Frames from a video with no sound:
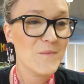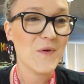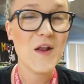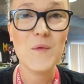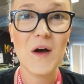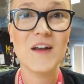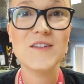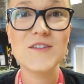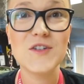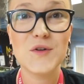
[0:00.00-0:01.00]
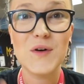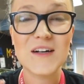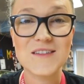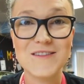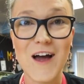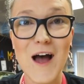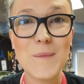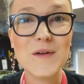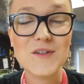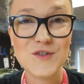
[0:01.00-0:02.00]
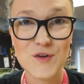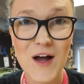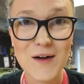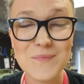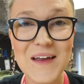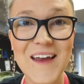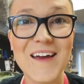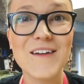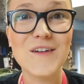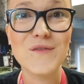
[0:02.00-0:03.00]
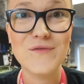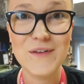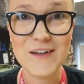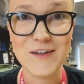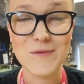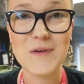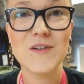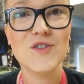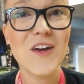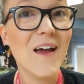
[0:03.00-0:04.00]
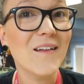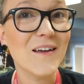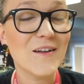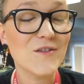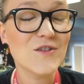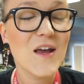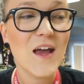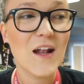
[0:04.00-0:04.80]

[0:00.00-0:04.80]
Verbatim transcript: but I wanted to do a stop, drop, and film challenge.